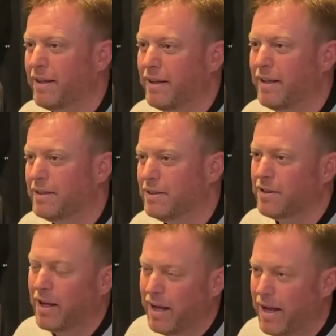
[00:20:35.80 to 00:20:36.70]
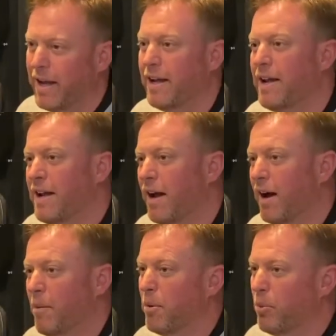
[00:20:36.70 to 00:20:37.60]
and she was like, "Hey,
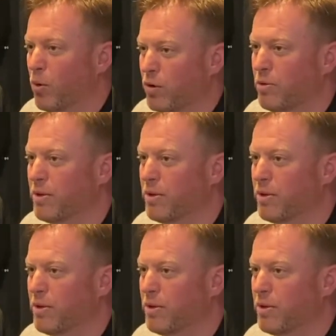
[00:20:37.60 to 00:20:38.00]
I'm a ballroom